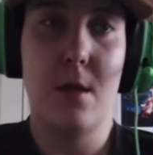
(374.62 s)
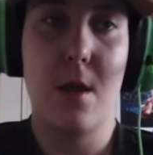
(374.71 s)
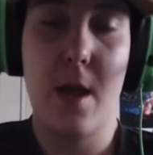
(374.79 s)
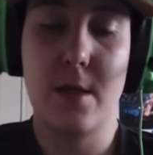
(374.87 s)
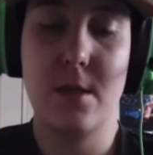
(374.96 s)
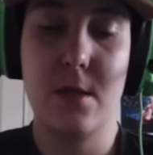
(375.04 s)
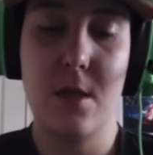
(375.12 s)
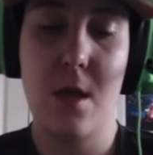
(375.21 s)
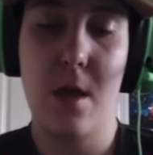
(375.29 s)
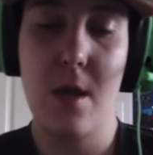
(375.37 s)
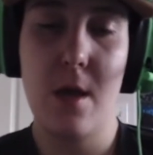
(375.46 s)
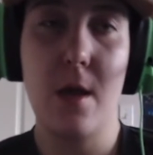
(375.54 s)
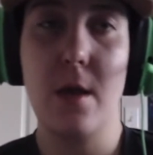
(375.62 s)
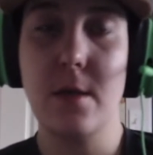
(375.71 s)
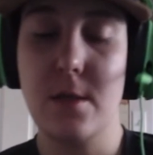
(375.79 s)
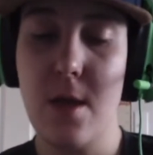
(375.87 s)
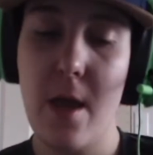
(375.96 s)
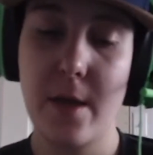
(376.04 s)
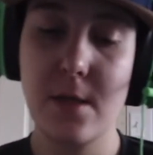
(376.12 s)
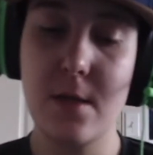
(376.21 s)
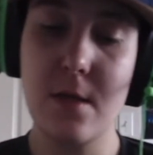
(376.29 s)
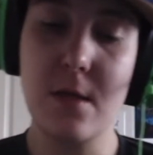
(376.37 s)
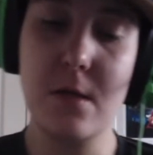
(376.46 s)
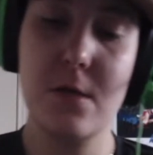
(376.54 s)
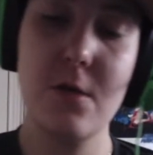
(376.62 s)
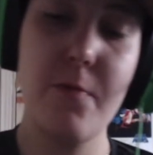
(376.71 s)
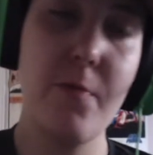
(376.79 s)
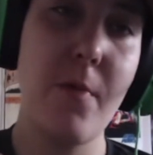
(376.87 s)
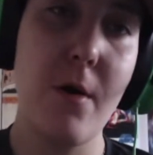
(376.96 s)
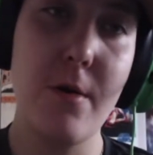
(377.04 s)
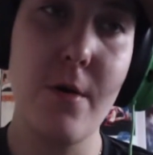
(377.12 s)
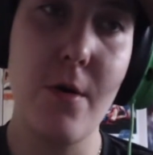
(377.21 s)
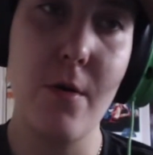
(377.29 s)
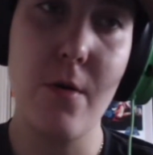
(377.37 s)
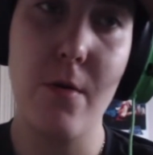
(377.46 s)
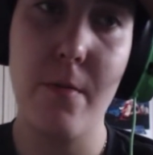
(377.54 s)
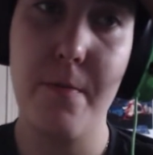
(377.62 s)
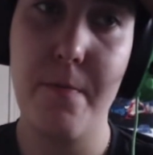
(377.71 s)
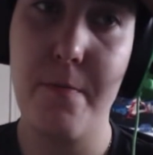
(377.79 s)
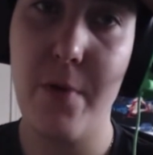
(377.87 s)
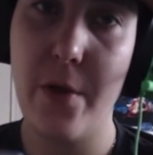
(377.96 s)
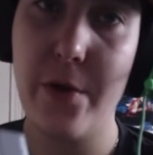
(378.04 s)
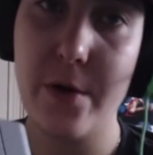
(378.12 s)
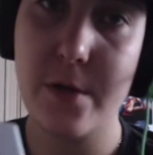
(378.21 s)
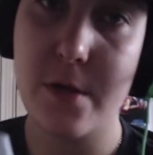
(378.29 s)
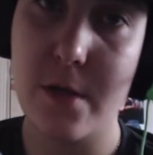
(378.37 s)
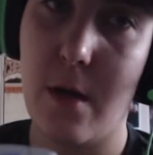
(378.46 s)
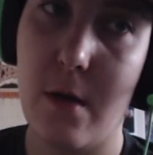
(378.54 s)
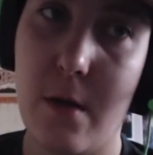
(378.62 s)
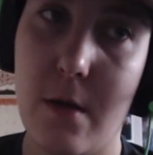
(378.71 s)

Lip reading: Next is Super Mario Brothers.